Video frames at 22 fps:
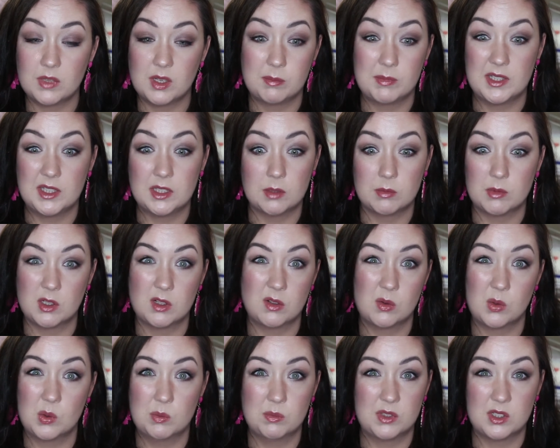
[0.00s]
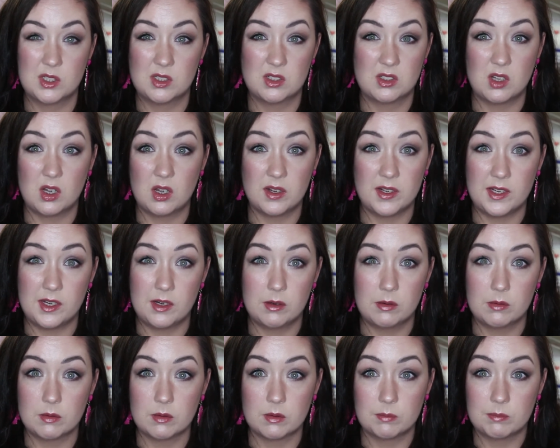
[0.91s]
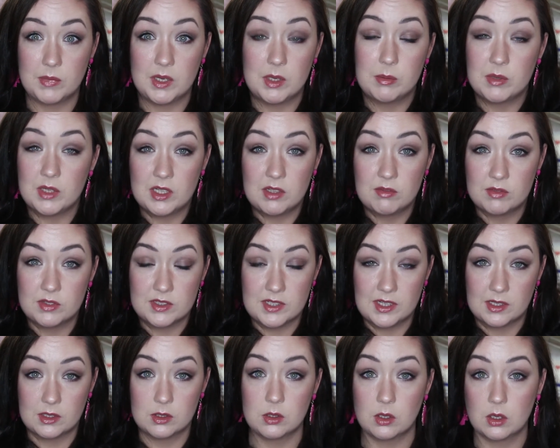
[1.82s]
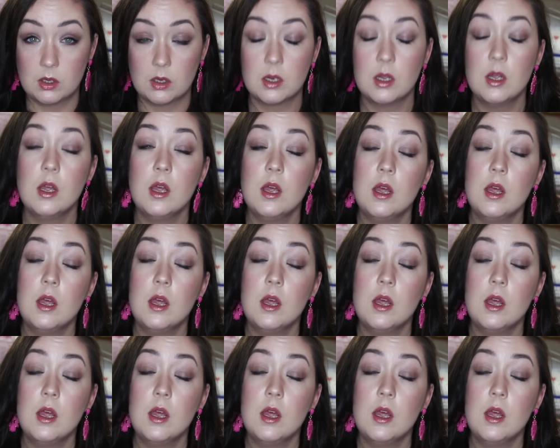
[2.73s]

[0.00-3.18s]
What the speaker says: that means I'm not home till 9 or maybe even 10 o'clock.